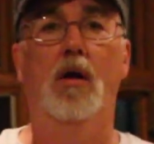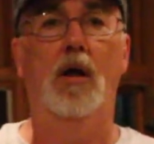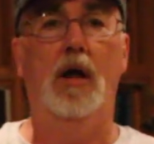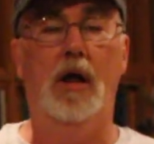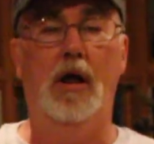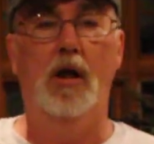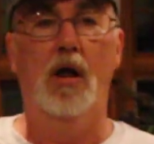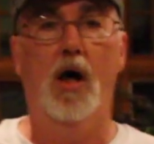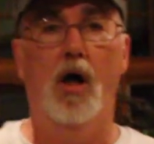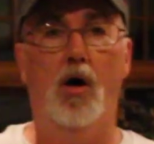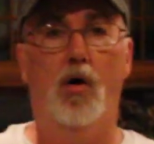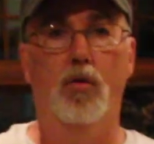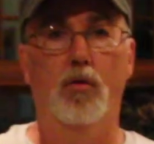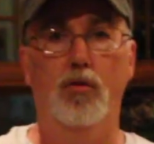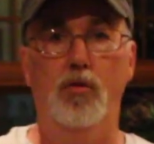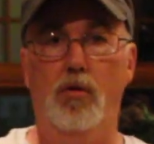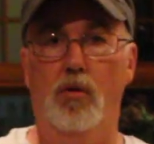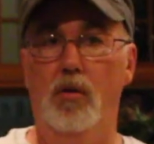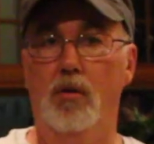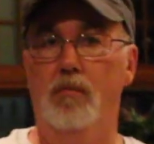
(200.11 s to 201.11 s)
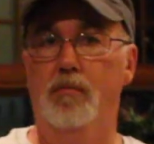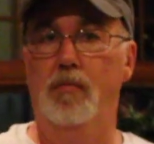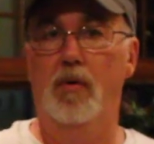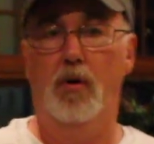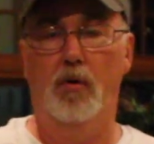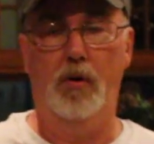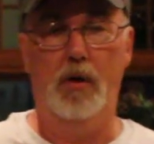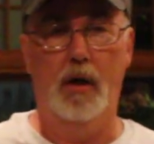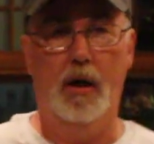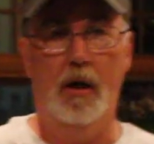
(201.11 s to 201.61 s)
in the holster,
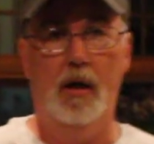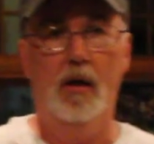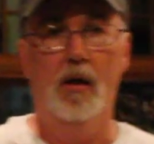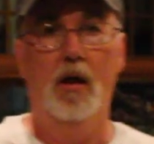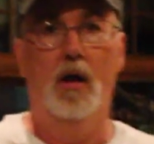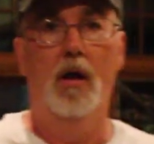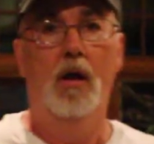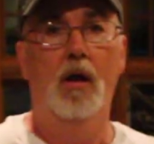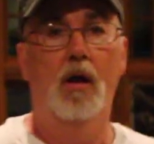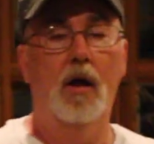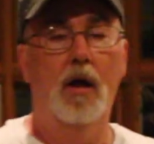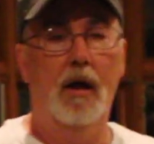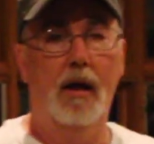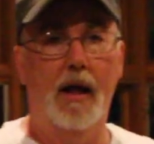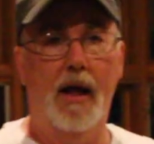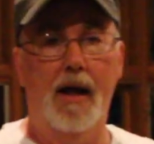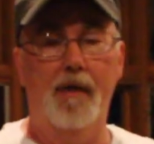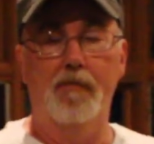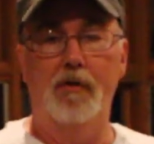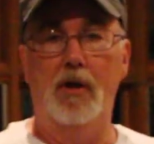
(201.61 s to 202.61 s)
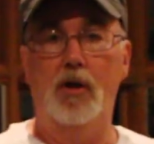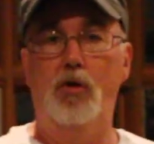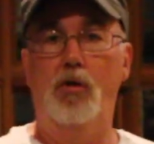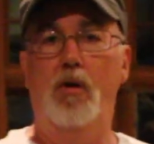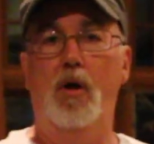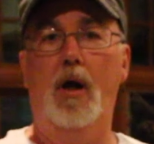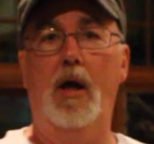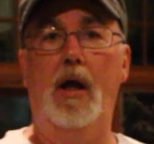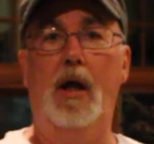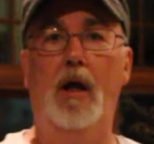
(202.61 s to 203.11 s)
okay, and have it in
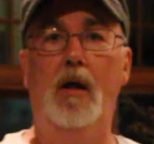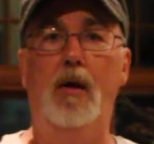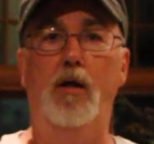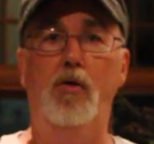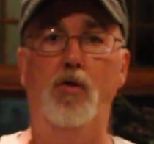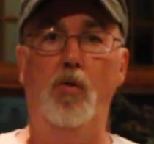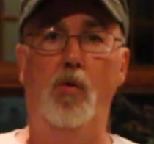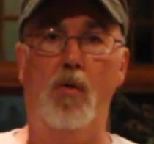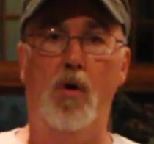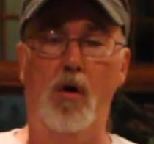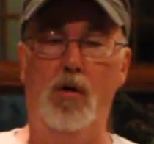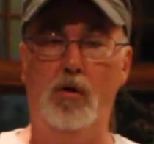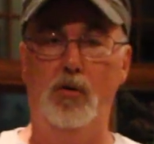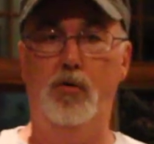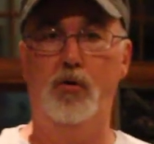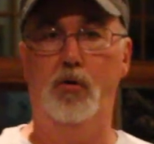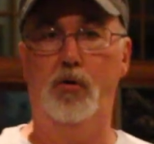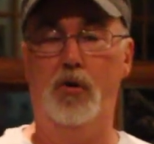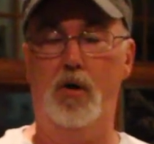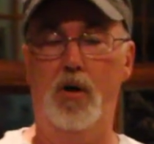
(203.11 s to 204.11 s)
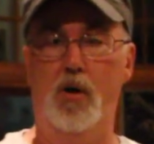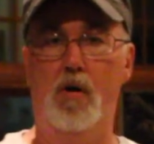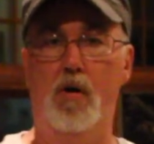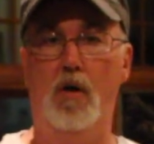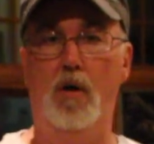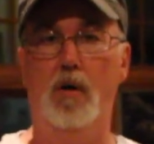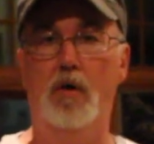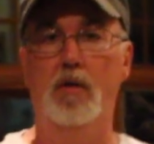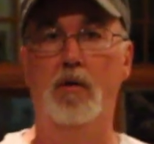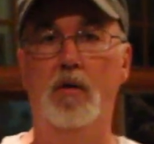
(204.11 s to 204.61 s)
your hand as you walk into your
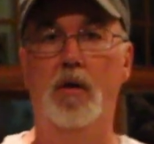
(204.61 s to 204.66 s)
car.